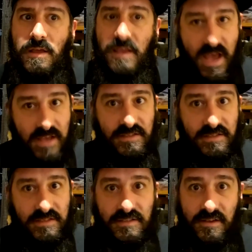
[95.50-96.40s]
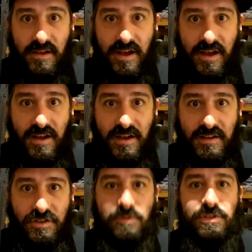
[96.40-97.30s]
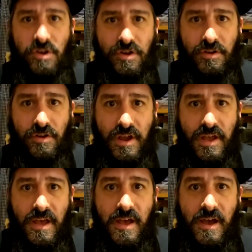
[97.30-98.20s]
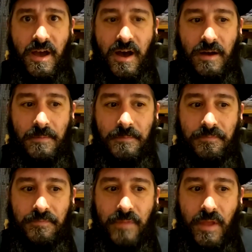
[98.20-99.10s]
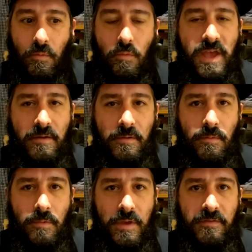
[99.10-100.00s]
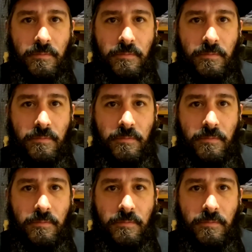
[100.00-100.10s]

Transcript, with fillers: yes, uh, to a certain degree. Um, We, we,